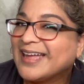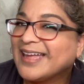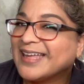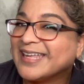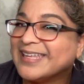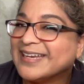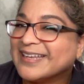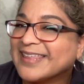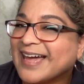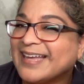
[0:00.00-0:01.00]
Can you
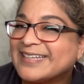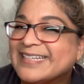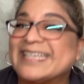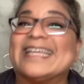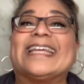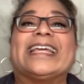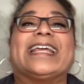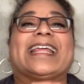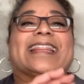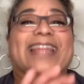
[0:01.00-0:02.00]
hear that?
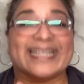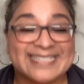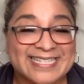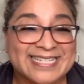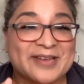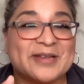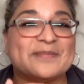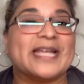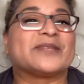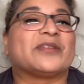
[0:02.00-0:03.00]
That's the sound it
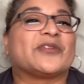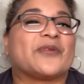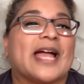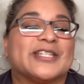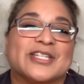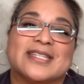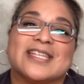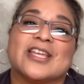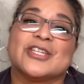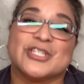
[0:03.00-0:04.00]
makes when the
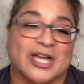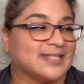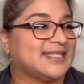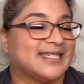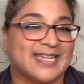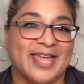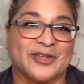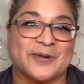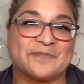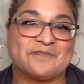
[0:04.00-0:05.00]
ratchets shut
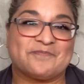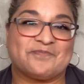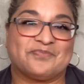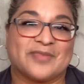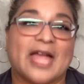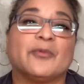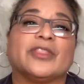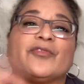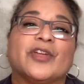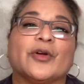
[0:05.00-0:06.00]
together, and
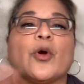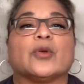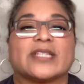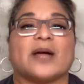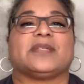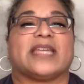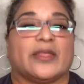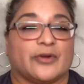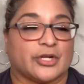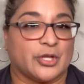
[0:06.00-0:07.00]
when the finger holes come
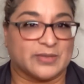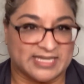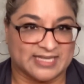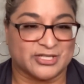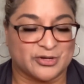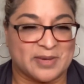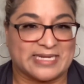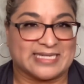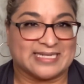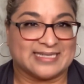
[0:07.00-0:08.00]
together to close the
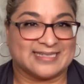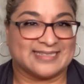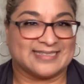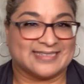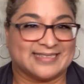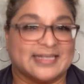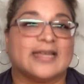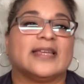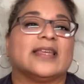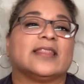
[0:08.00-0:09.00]
instrument.
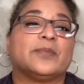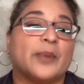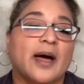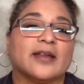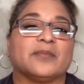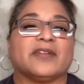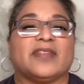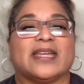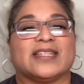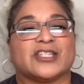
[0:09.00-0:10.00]
The bottom of
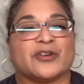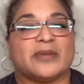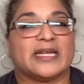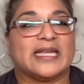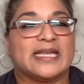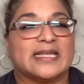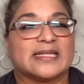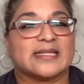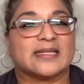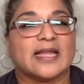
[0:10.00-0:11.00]
the instrument
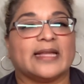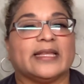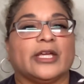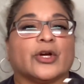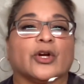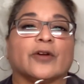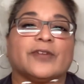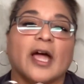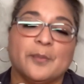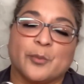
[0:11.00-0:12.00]
is slightly
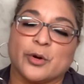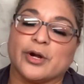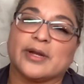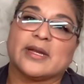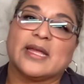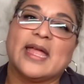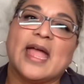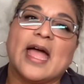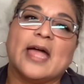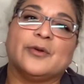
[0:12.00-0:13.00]
curved upward,
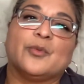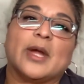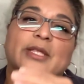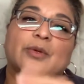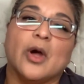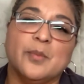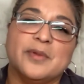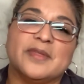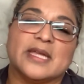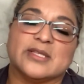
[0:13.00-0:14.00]
and when you
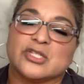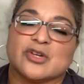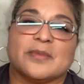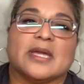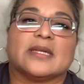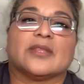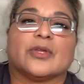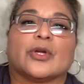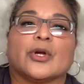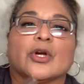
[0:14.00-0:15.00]
open the instrument,
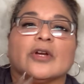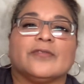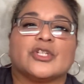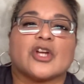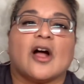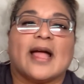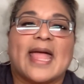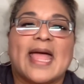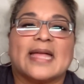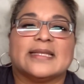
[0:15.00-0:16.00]
the curved jaw
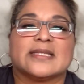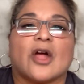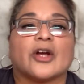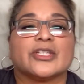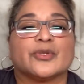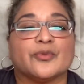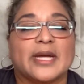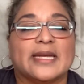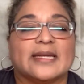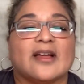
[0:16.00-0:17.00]
ends are
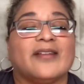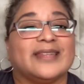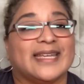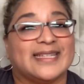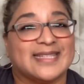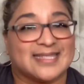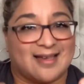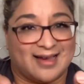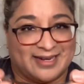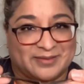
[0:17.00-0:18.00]
serrated on the
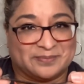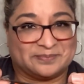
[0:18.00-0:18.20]
inside.